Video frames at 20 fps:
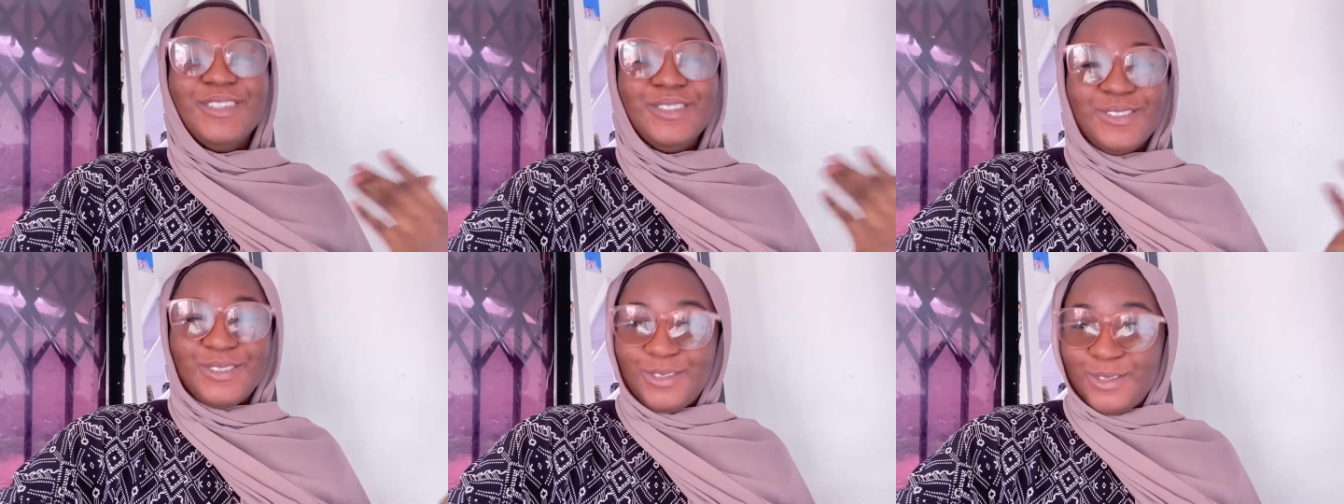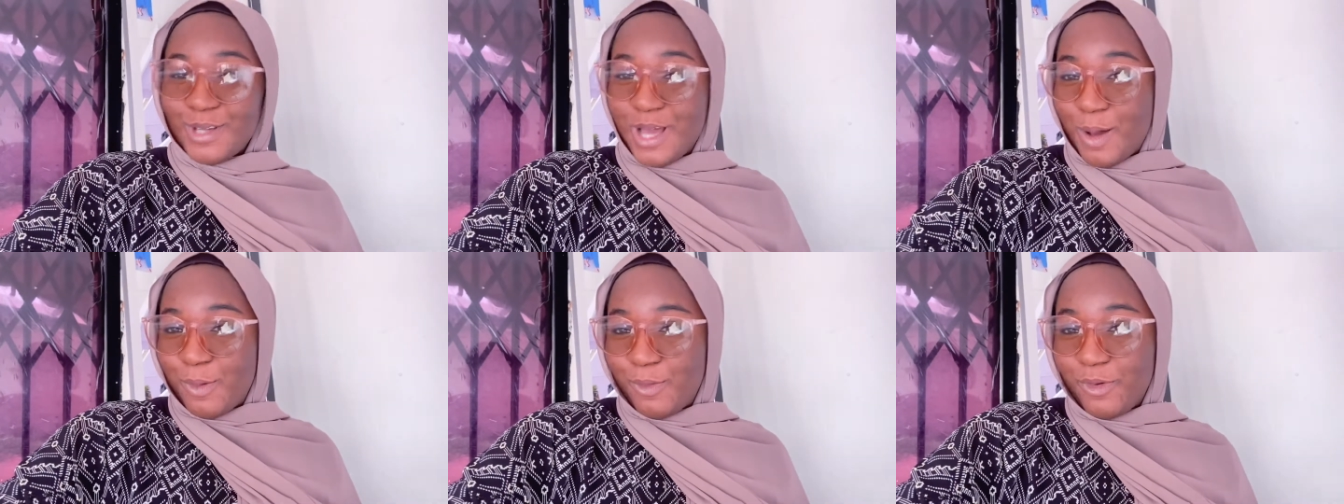
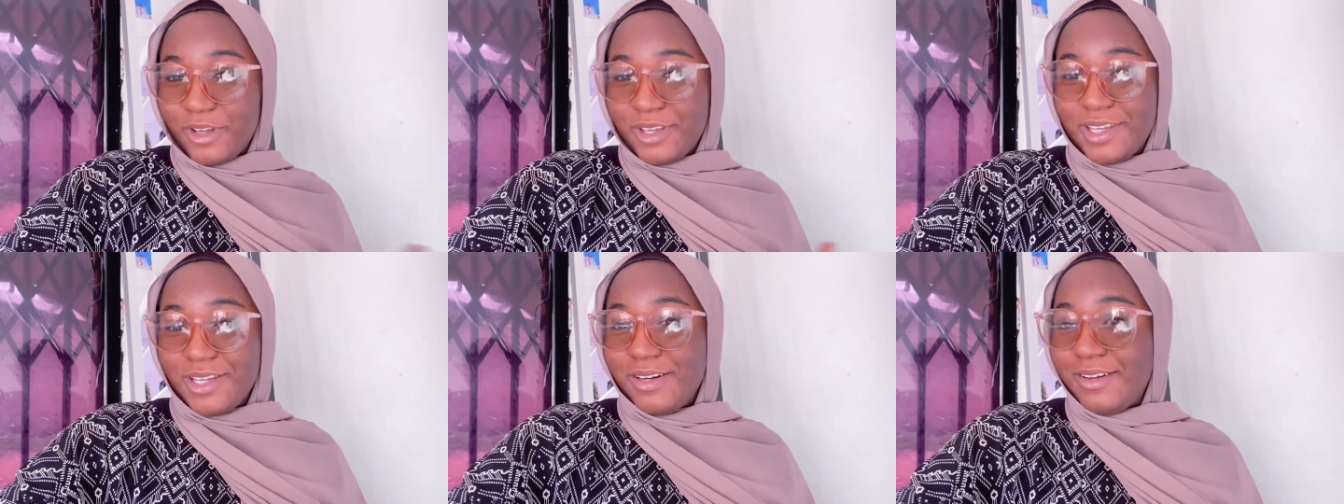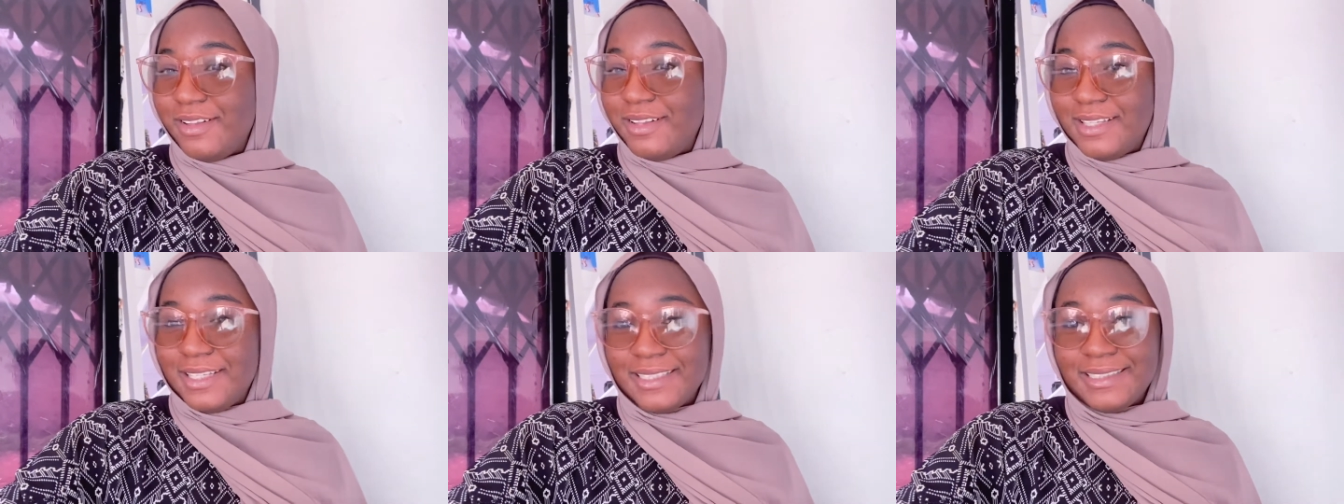so I'm working
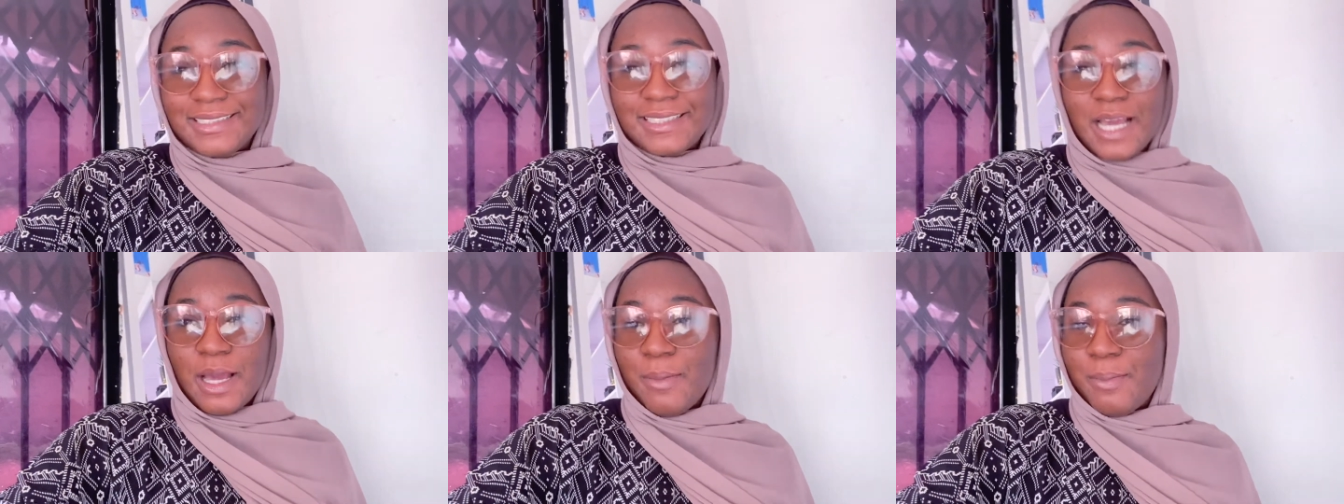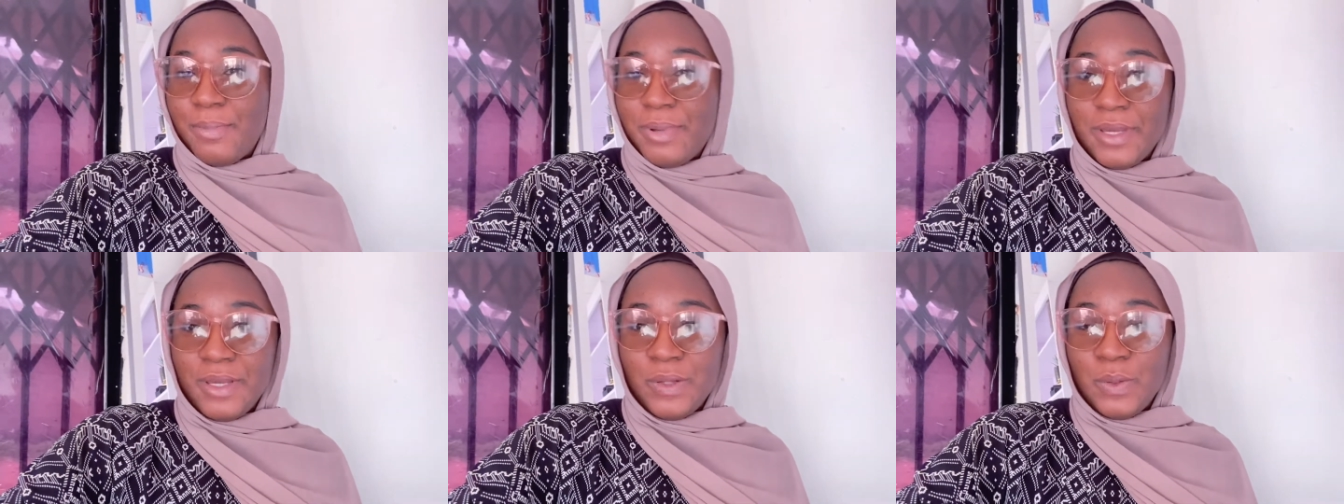on this
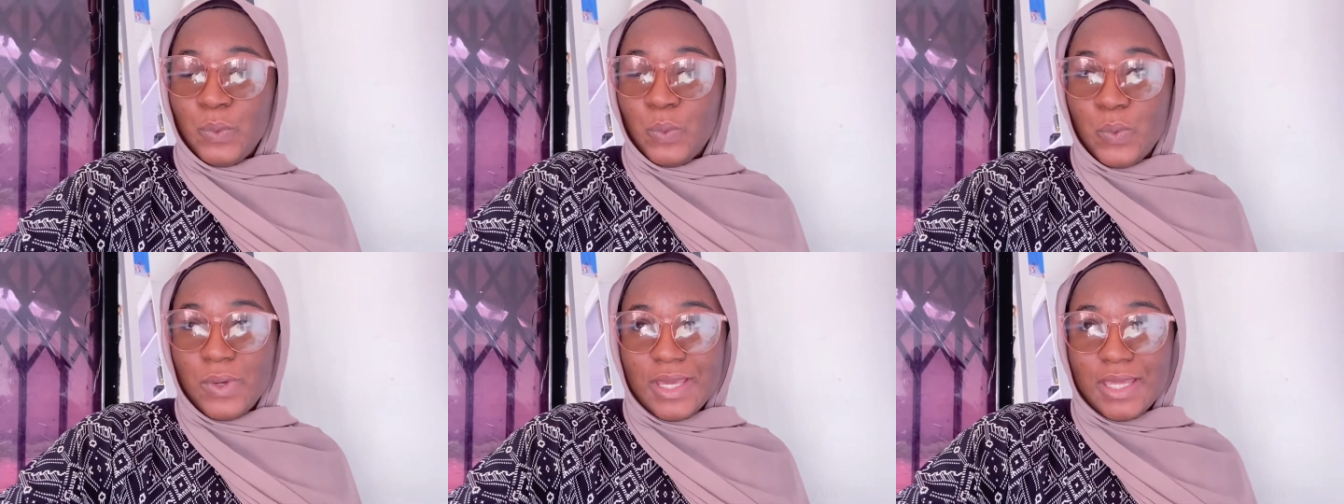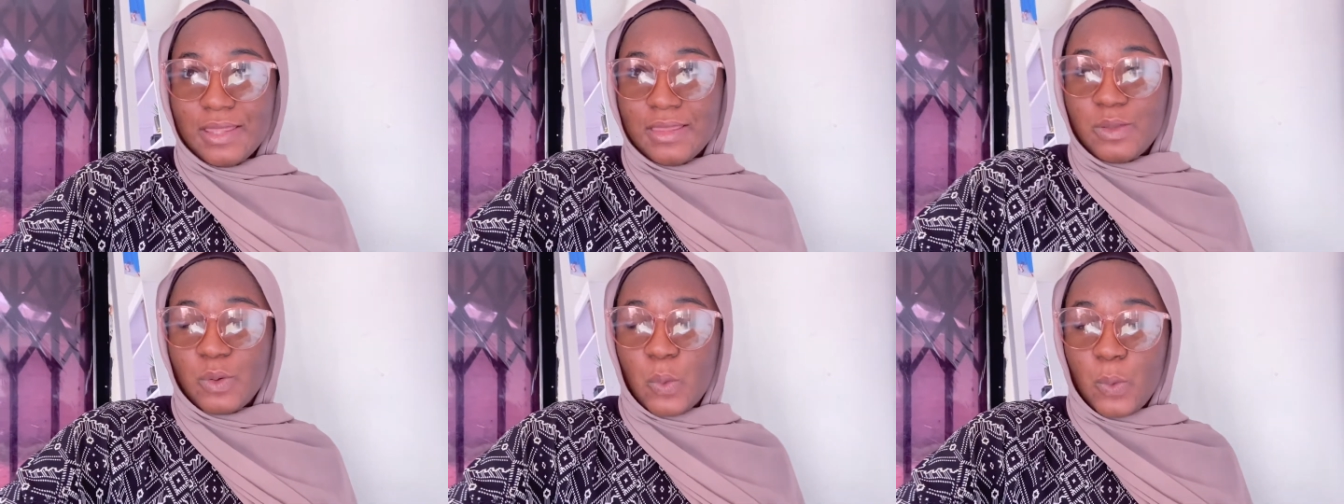campaign
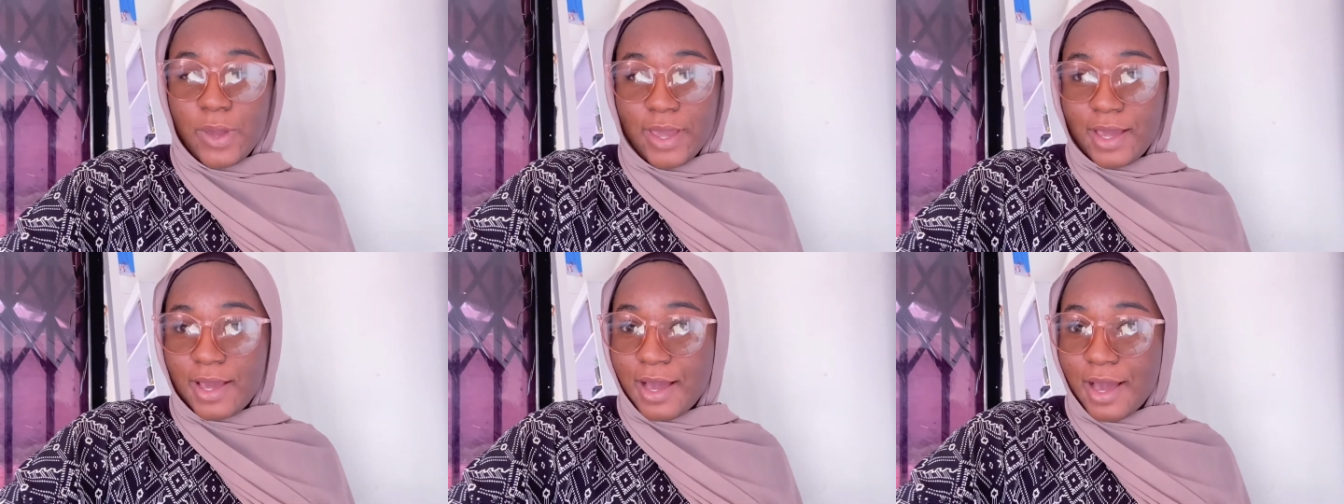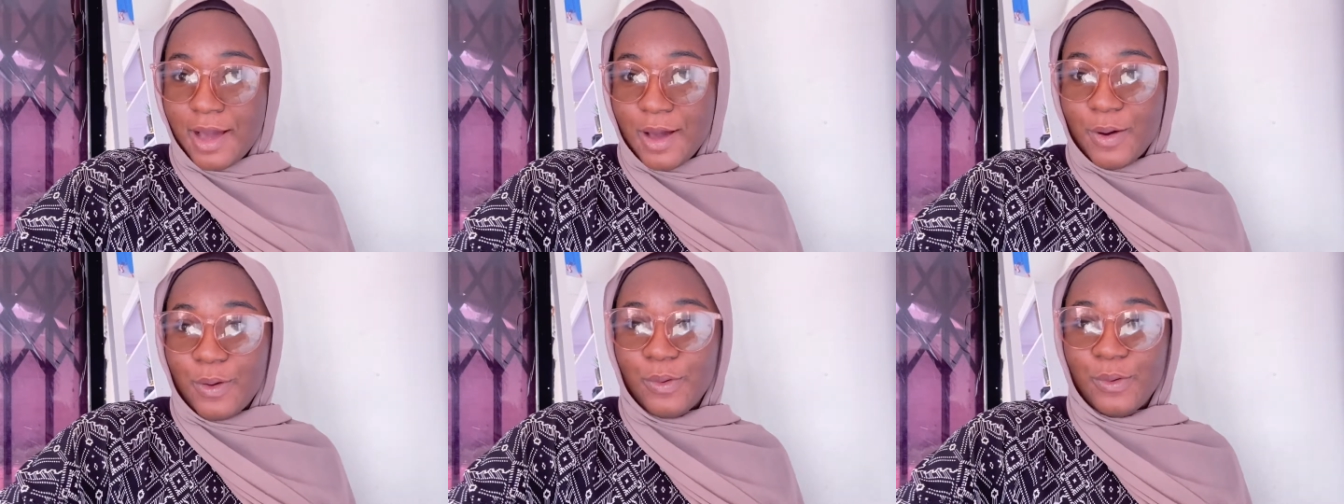with Quaker